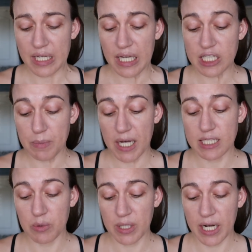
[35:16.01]
It's
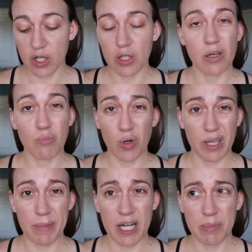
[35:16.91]
possible that it could look more
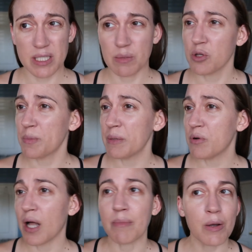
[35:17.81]
like makeup on some other
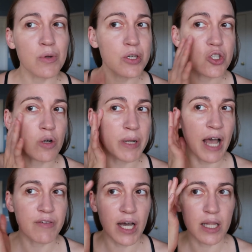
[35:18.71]
people. I'm not really sure, but
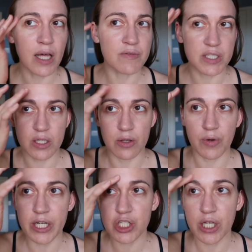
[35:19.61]
I've got a lot of
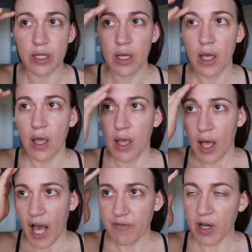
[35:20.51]
discoloration.
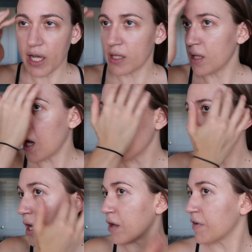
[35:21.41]
I've got a
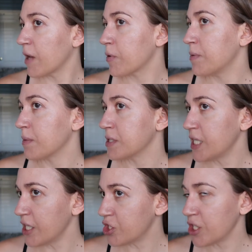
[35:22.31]
lot of
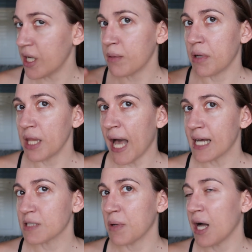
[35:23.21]
hyperpigmentation,
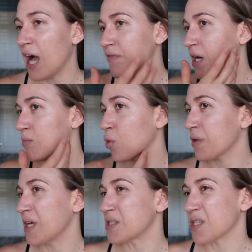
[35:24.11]
melasma. I've got
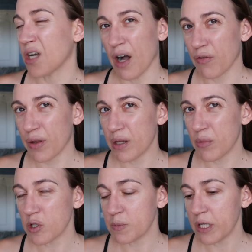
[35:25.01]
more things to cover than
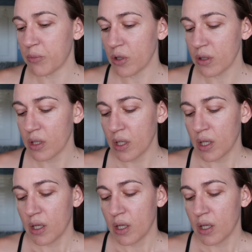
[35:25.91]
most people.